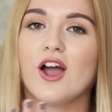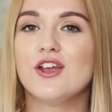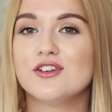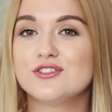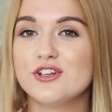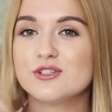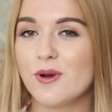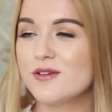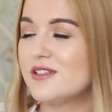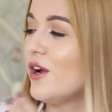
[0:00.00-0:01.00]
I used to use
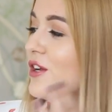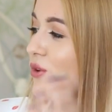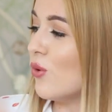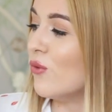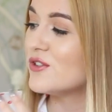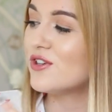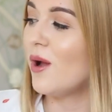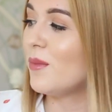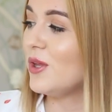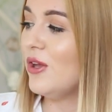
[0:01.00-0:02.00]
post-it notes all the
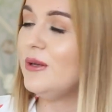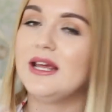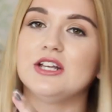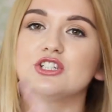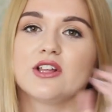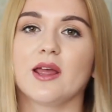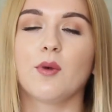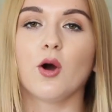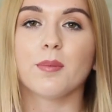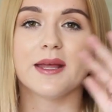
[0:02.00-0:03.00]
time at uni, just to
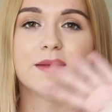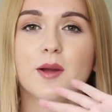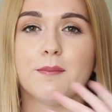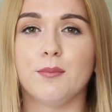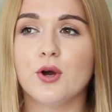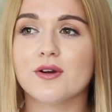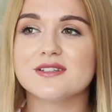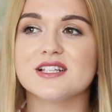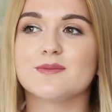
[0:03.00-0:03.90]
like pop in my books,